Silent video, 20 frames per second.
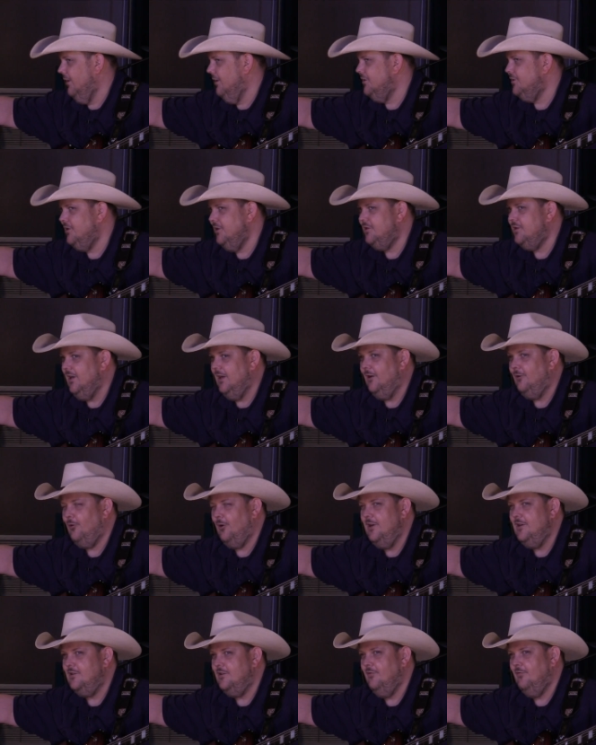let's just
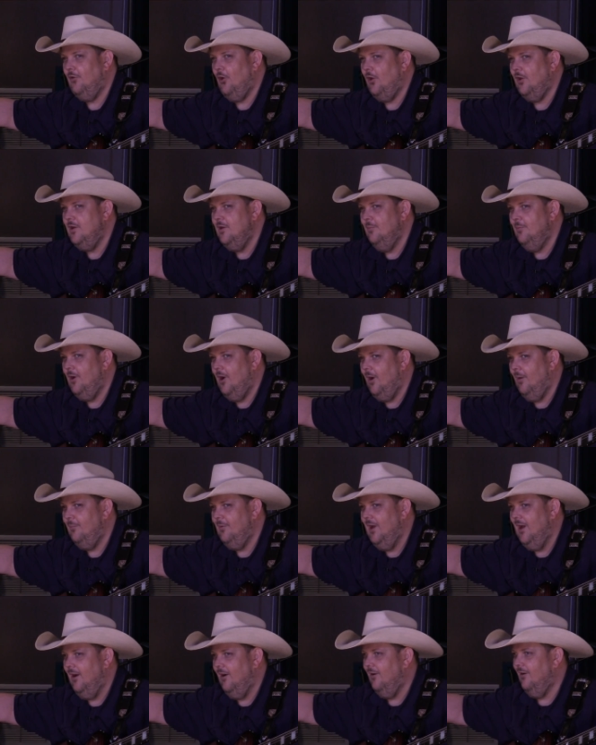increase the volume knob
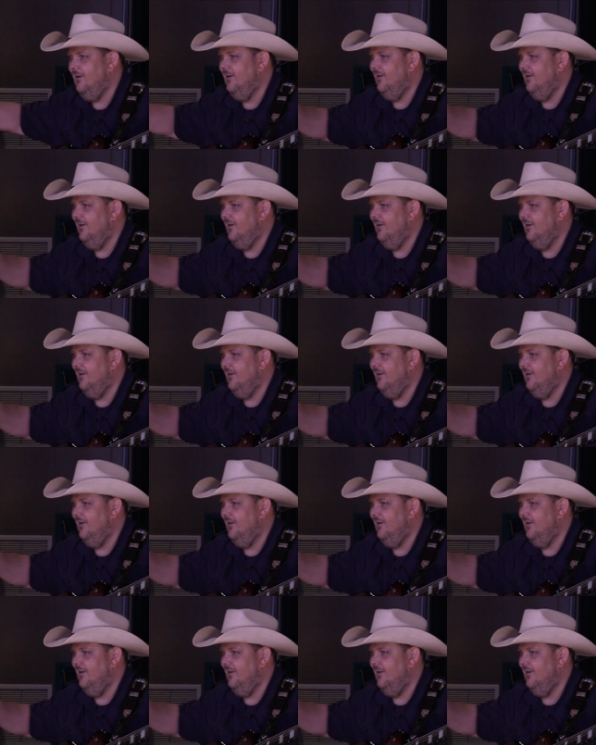now.